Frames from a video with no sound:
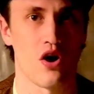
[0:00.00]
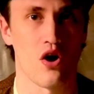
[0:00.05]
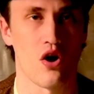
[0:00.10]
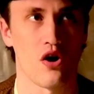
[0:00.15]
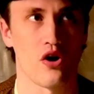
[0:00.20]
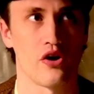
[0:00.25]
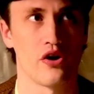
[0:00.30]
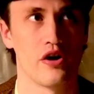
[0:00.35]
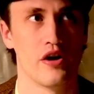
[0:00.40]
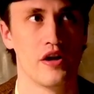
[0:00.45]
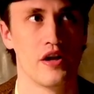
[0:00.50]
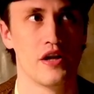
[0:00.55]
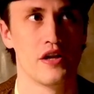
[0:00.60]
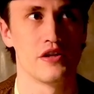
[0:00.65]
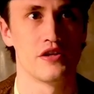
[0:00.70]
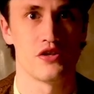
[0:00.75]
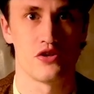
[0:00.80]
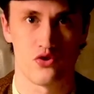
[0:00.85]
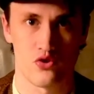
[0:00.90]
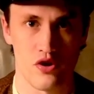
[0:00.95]
are
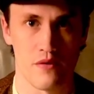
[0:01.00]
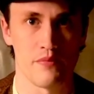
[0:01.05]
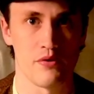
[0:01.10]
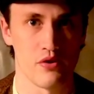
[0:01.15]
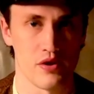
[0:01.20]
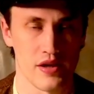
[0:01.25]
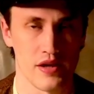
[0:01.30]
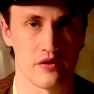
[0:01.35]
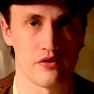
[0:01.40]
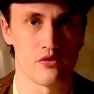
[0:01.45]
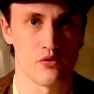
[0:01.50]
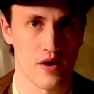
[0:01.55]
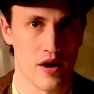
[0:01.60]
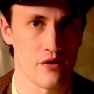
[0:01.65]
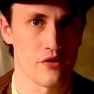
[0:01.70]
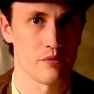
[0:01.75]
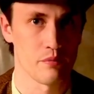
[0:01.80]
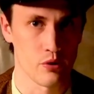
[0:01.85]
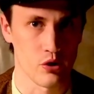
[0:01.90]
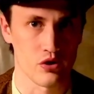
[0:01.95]
distributed
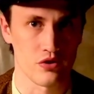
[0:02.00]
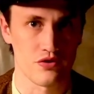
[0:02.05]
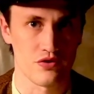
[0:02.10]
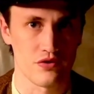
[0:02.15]
throughout the books,